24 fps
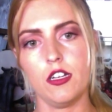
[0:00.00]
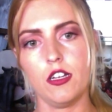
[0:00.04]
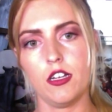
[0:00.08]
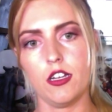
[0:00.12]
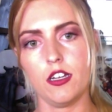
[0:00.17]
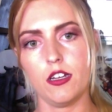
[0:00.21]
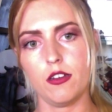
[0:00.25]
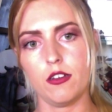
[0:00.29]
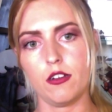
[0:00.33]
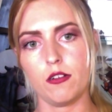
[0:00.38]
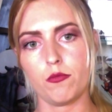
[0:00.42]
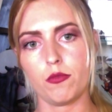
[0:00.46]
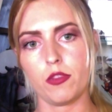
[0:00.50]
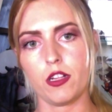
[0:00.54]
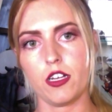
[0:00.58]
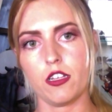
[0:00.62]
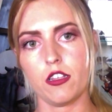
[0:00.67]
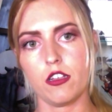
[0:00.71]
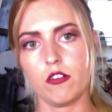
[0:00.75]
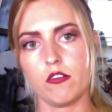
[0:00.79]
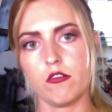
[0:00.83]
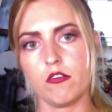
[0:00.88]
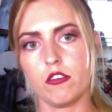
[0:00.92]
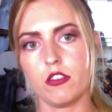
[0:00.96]
and
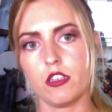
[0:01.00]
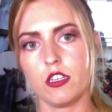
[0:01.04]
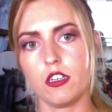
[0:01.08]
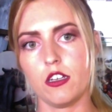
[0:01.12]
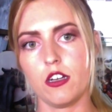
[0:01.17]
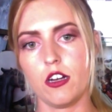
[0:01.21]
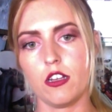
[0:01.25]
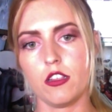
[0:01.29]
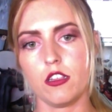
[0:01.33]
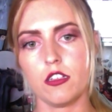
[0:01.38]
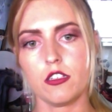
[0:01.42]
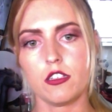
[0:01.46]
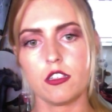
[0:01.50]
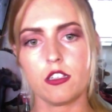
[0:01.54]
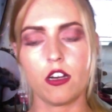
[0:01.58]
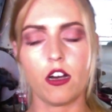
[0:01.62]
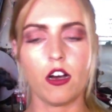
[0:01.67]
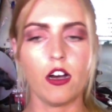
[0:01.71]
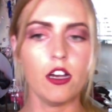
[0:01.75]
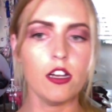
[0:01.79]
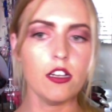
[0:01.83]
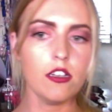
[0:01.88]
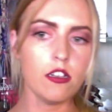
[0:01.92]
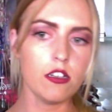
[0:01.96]
pleather on the other
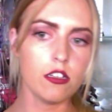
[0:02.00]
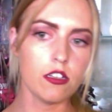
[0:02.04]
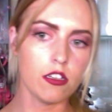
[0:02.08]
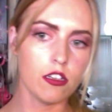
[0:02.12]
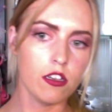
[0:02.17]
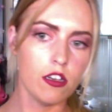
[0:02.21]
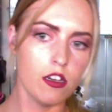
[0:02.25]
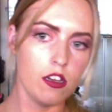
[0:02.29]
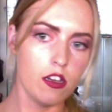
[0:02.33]
side.